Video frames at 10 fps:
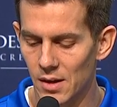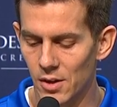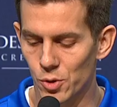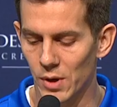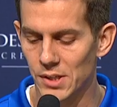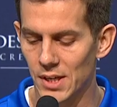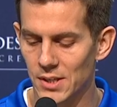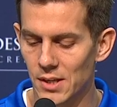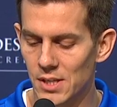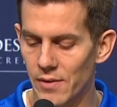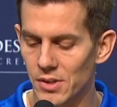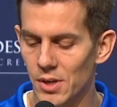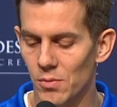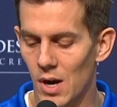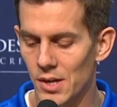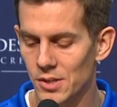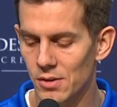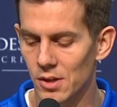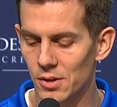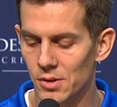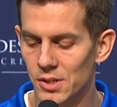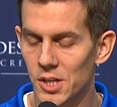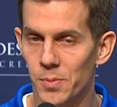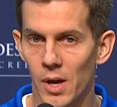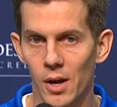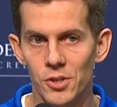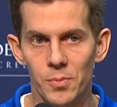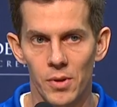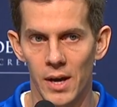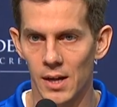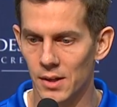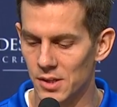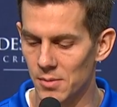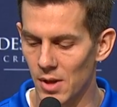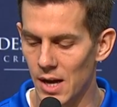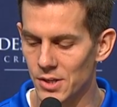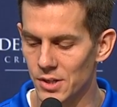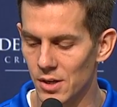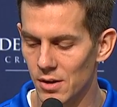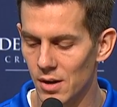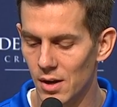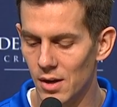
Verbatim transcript: The 2016 17 roster includes six players who played on the team last year,